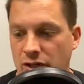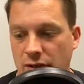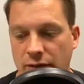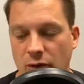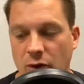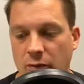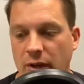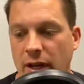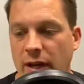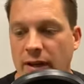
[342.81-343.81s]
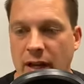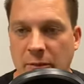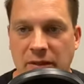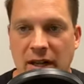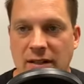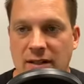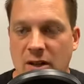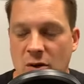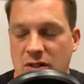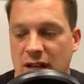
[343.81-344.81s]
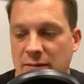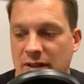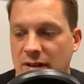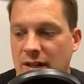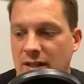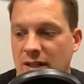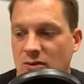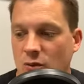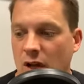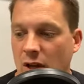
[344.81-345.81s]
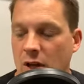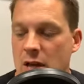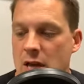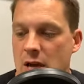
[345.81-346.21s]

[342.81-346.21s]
the floor plan, the updates, those types of things as well.